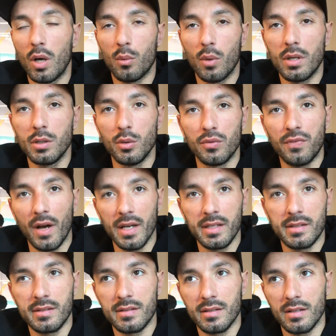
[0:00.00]
when you fight
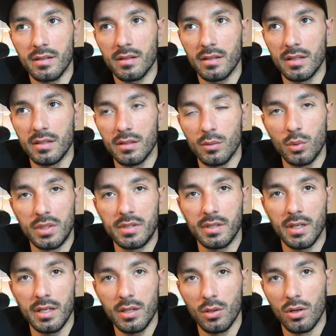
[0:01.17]
with the
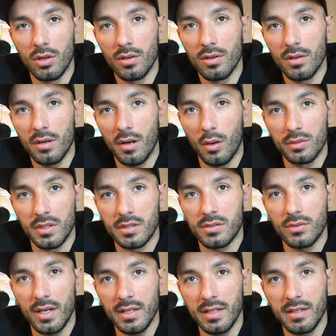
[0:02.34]
ego on the
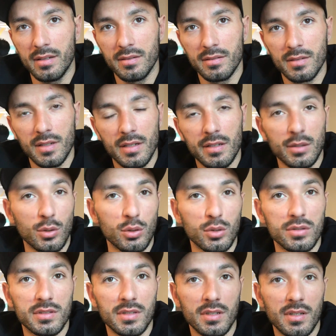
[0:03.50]
training, you
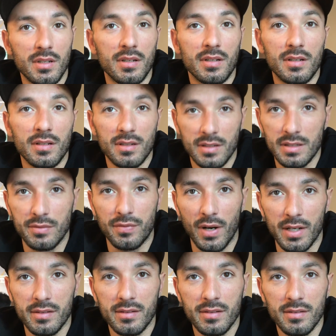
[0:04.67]
lose in the fight.